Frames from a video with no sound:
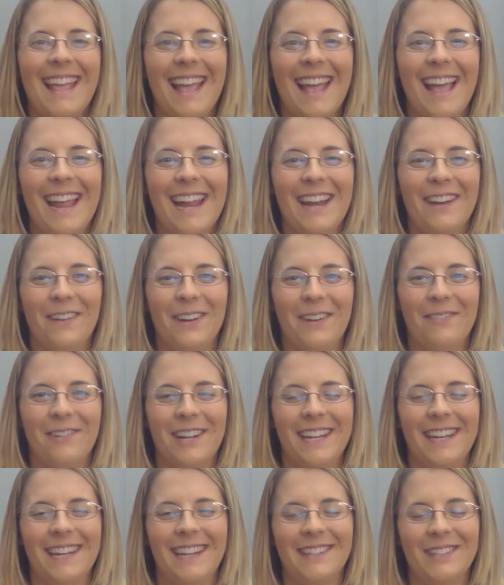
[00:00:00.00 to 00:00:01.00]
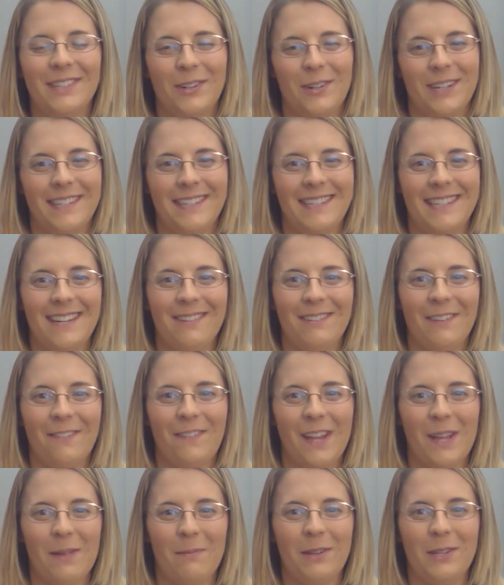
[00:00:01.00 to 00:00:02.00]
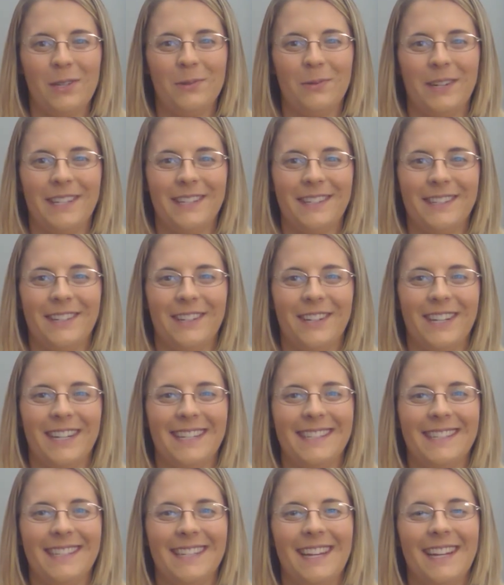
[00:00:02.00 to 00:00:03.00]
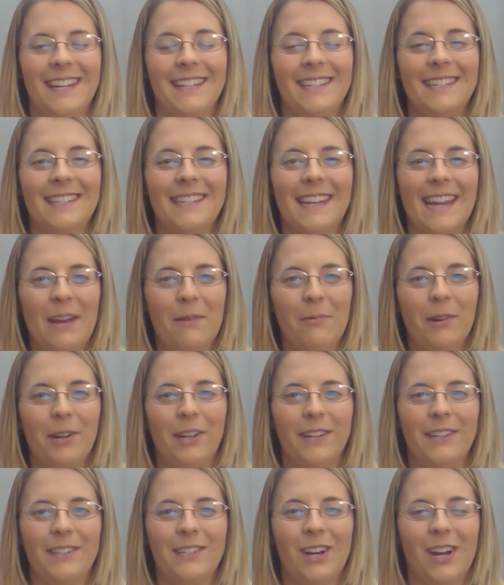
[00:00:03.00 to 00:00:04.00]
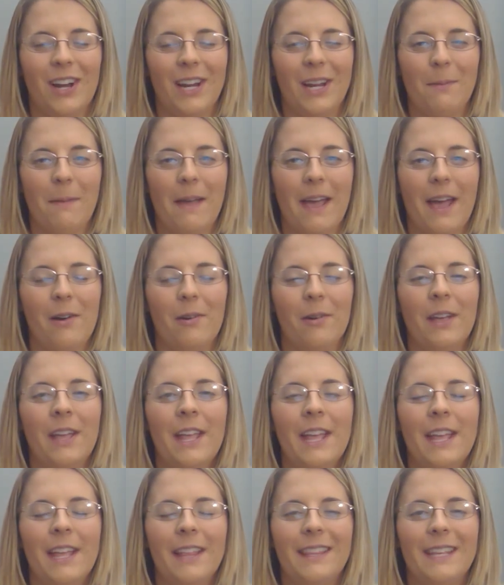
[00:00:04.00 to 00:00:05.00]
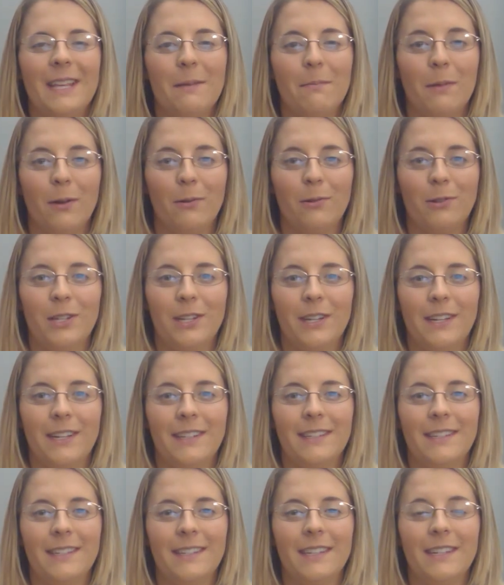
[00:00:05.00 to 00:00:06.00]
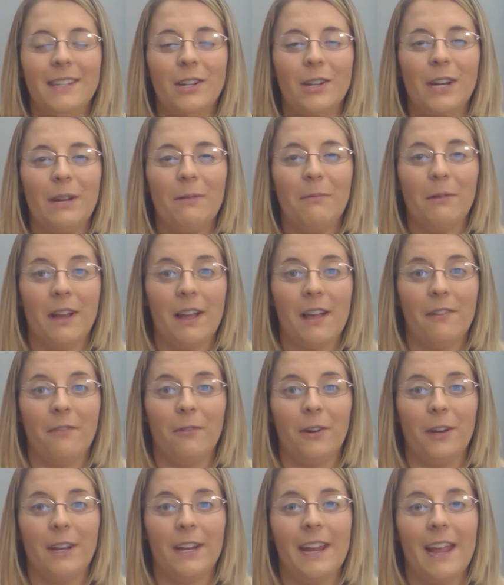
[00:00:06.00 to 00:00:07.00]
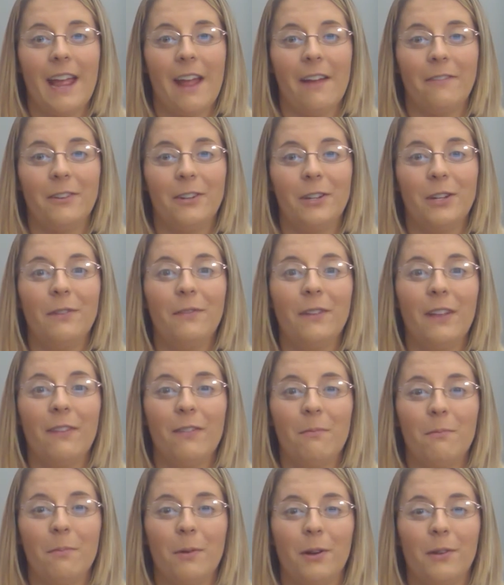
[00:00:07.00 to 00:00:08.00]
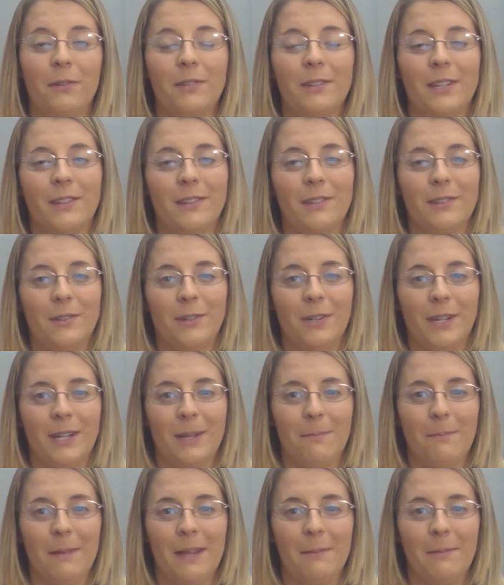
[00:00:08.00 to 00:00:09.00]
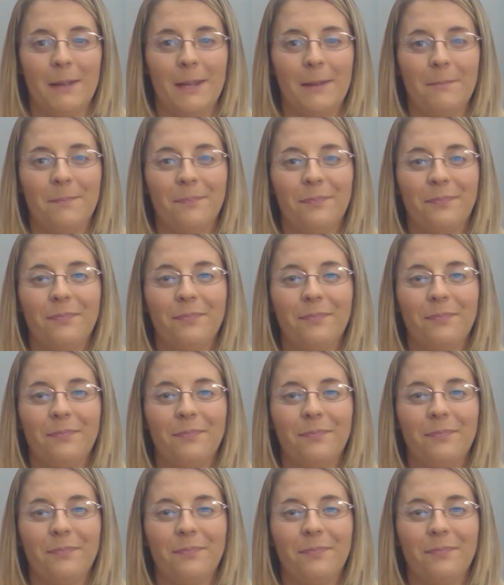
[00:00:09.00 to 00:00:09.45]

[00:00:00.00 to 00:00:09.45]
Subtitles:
Hi everyone, it's Kristie with Family Choice Surrogacy, and today we're going to talk about the emotions during recovery after you've given birth to the surrogate baby.